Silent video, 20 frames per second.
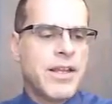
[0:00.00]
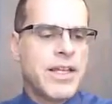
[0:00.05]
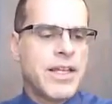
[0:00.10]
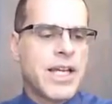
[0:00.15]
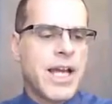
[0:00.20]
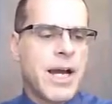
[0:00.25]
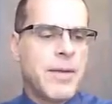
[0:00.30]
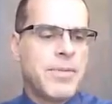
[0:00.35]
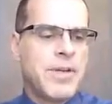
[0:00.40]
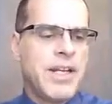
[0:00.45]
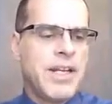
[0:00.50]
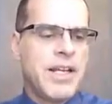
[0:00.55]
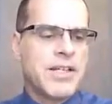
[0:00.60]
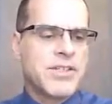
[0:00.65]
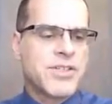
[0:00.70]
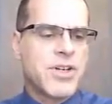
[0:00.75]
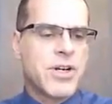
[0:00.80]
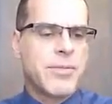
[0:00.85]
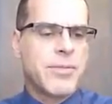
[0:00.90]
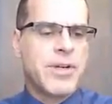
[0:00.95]
The company
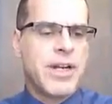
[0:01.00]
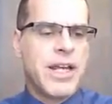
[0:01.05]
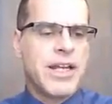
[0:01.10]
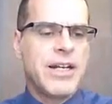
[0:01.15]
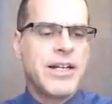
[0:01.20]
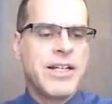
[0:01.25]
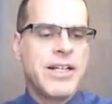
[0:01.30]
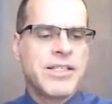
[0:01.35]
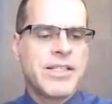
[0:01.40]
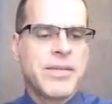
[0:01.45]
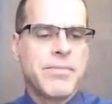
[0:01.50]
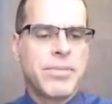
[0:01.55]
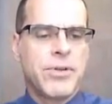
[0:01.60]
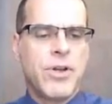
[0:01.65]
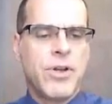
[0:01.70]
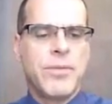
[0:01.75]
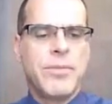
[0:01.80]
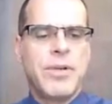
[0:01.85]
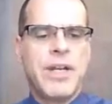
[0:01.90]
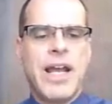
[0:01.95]
has terminated his
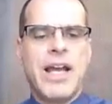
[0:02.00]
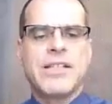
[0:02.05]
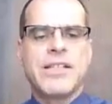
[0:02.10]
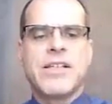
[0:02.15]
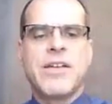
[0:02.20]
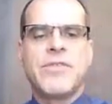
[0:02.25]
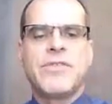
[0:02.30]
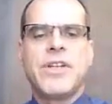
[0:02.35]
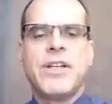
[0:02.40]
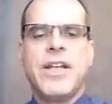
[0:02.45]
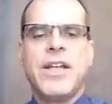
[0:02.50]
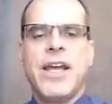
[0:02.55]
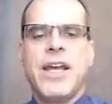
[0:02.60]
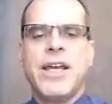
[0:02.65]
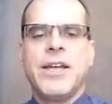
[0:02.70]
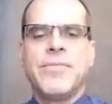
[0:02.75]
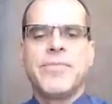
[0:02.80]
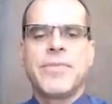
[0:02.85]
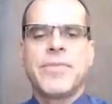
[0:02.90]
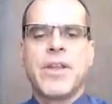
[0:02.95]
employment as of
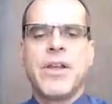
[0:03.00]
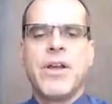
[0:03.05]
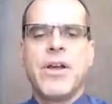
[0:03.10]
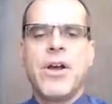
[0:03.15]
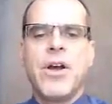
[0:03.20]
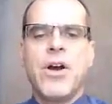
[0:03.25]
today.